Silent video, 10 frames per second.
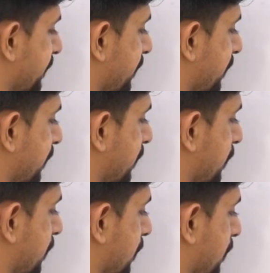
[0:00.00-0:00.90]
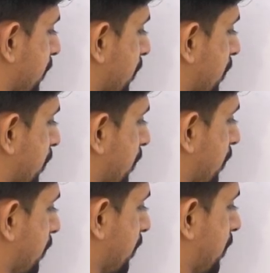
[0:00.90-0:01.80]

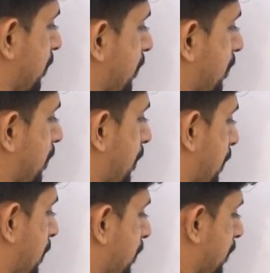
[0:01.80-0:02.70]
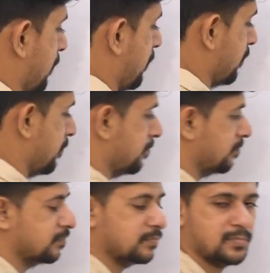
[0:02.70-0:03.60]
(no one is talking)